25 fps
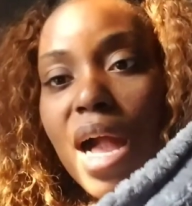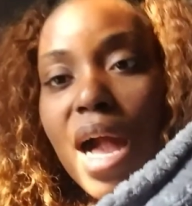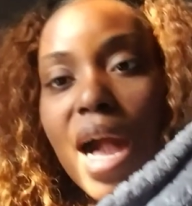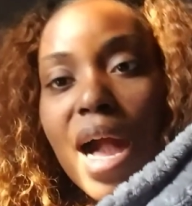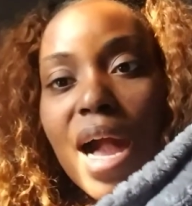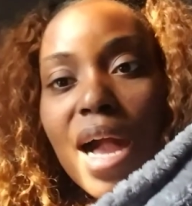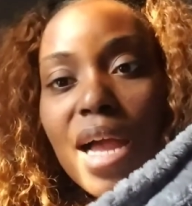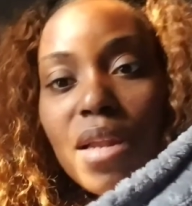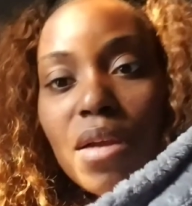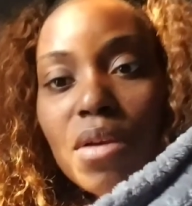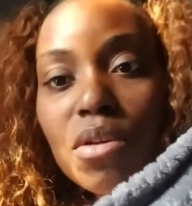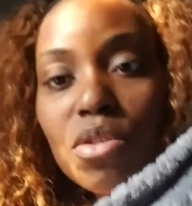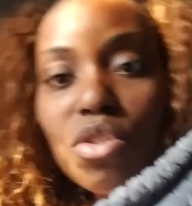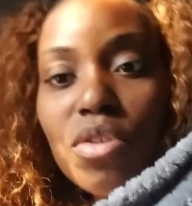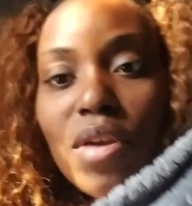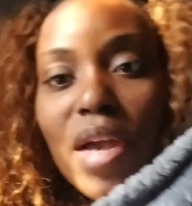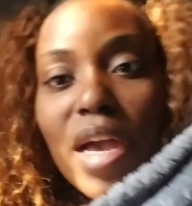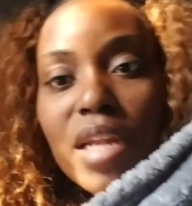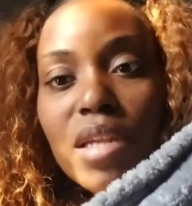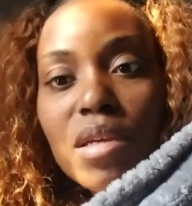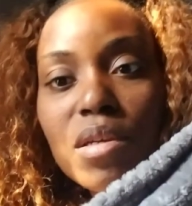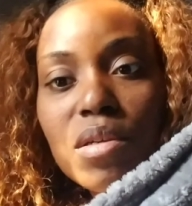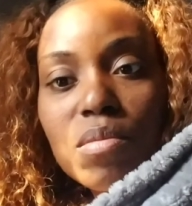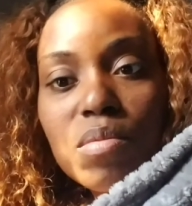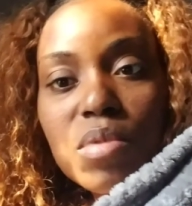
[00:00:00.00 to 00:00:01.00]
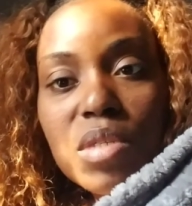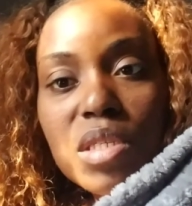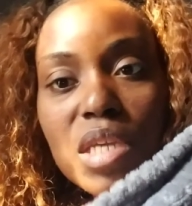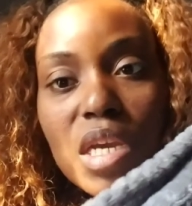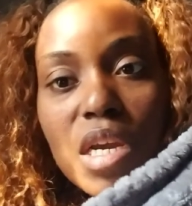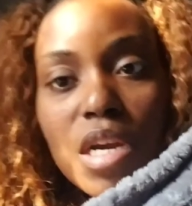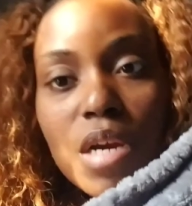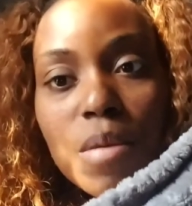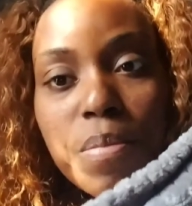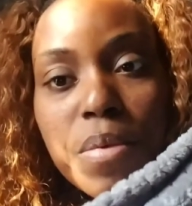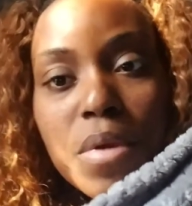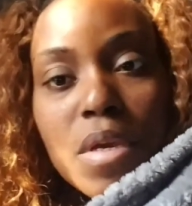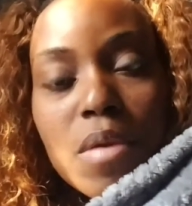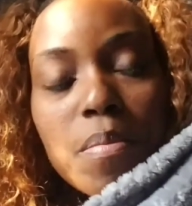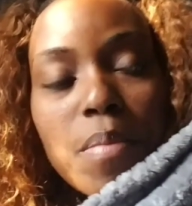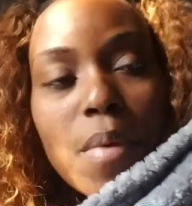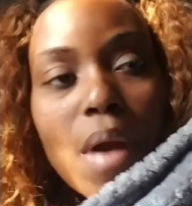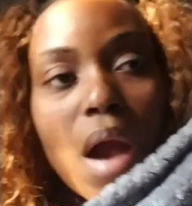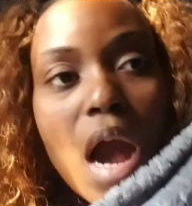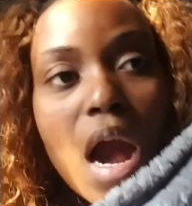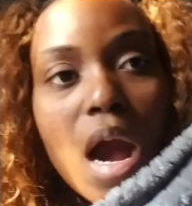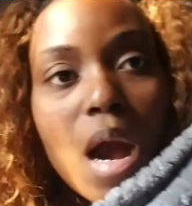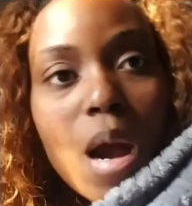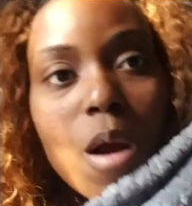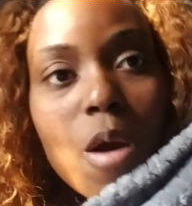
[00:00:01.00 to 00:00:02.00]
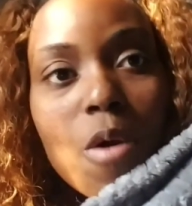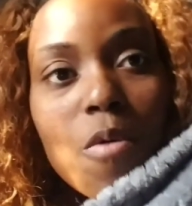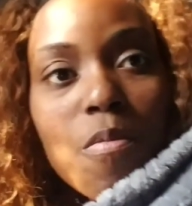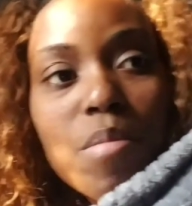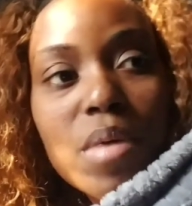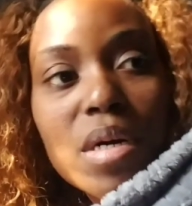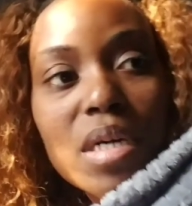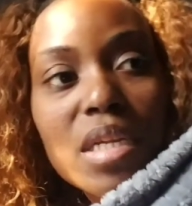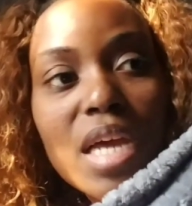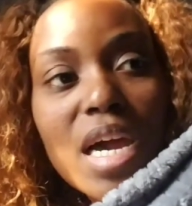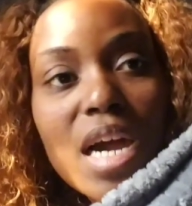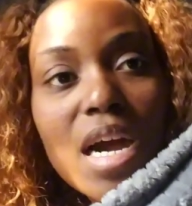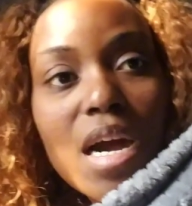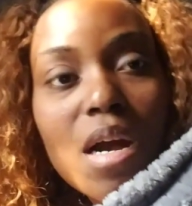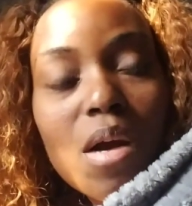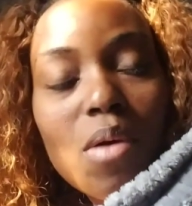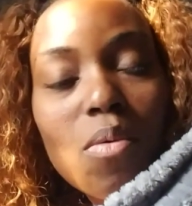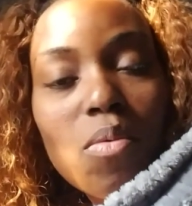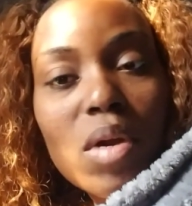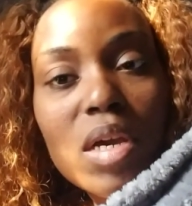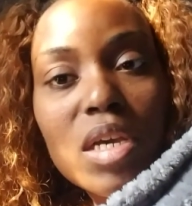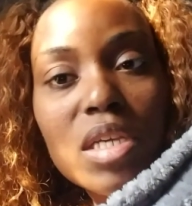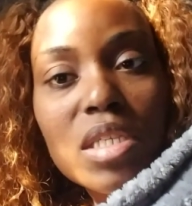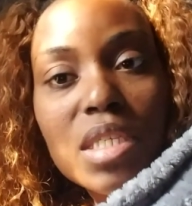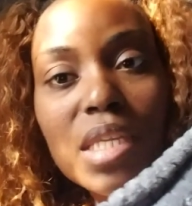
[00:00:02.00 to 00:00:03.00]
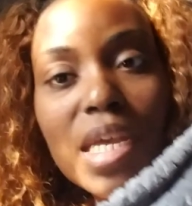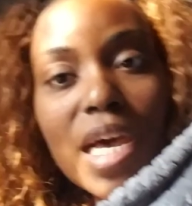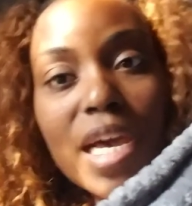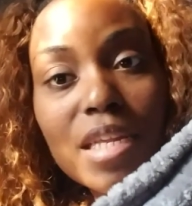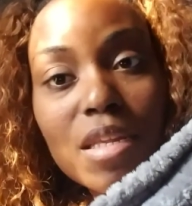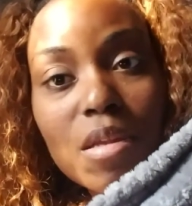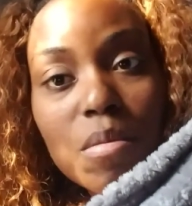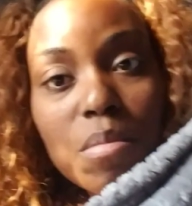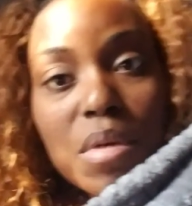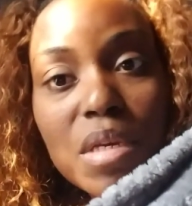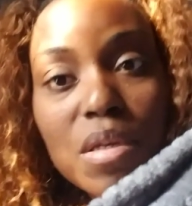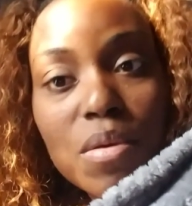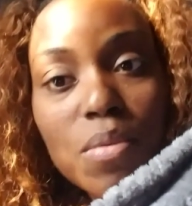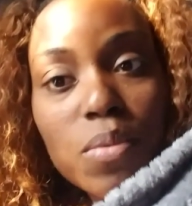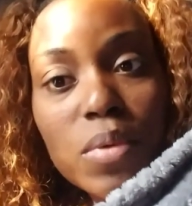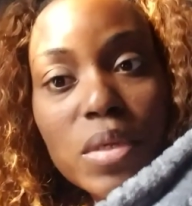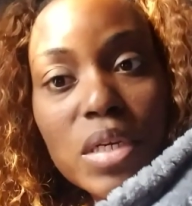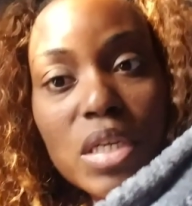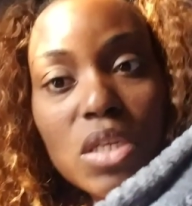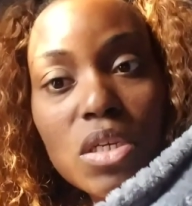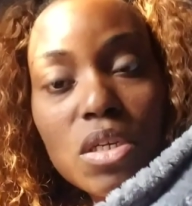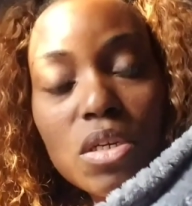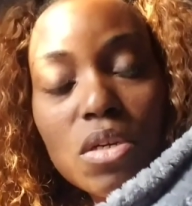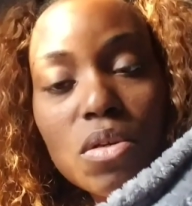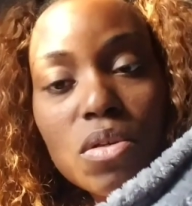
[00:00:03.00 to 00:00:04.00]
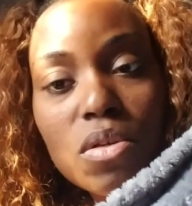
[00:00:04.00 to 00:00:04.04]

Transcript: I don't try to scare people off, but I always like to be real.